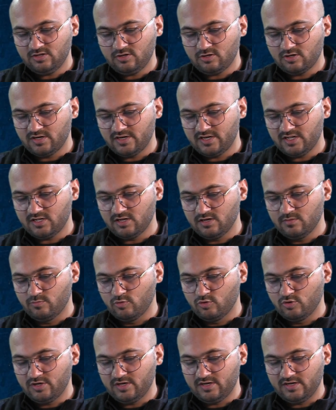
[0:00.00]
Cortical
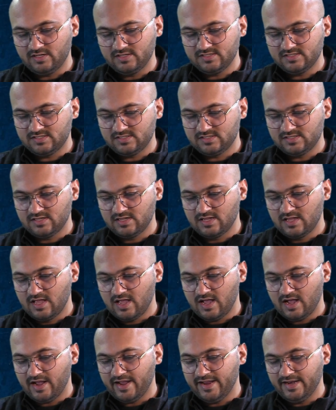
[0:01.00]
bone is
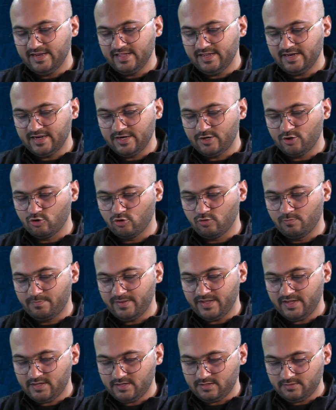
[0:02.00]
highly
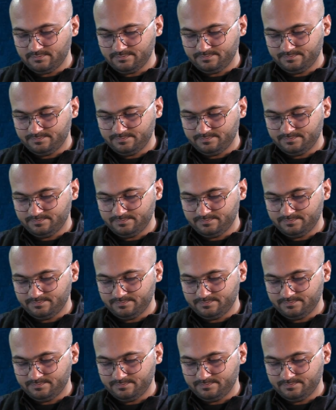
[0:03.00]
radio-opaque.